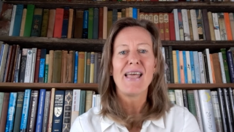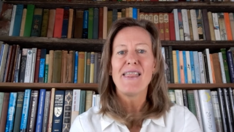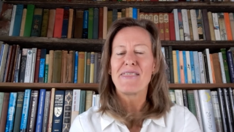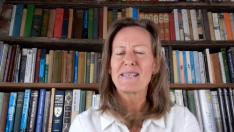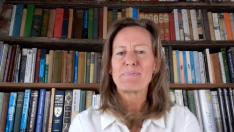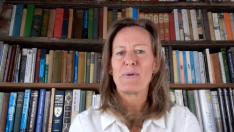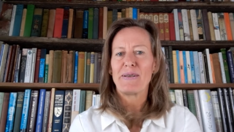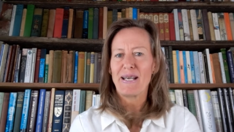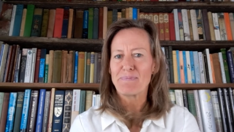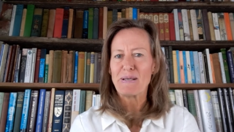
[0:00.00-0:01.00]
This point
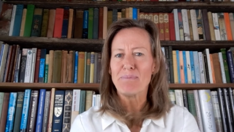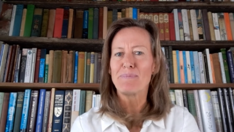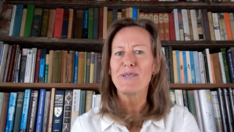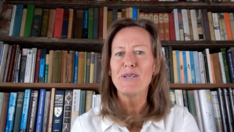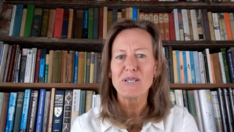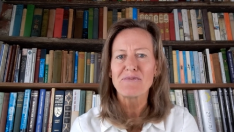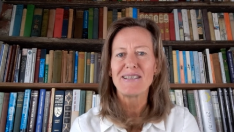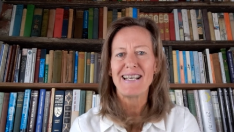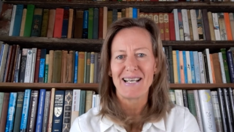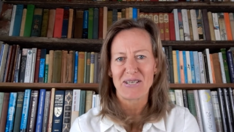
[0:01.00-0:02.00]
has been
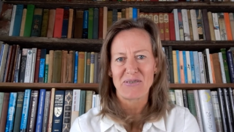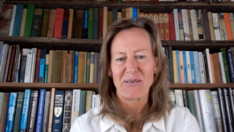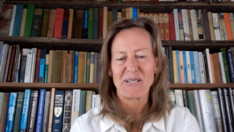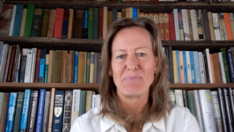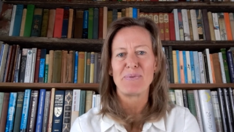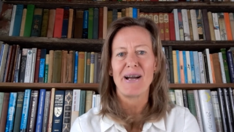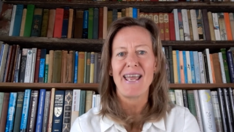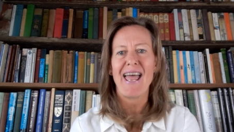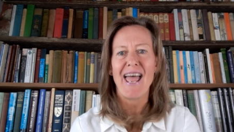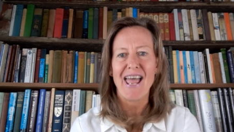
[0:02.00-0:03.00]
beautifully illustrated by
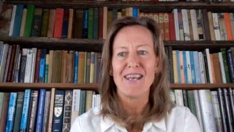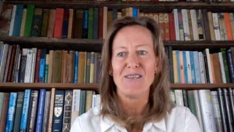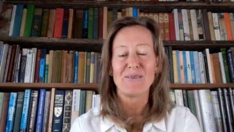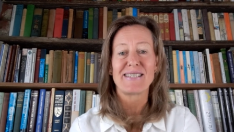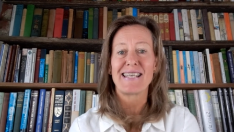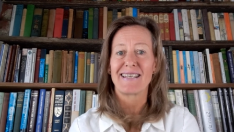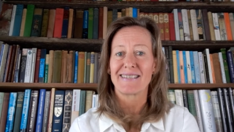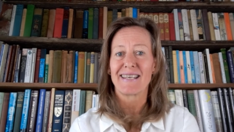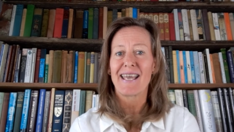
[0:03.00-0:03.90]
Air New Zealand,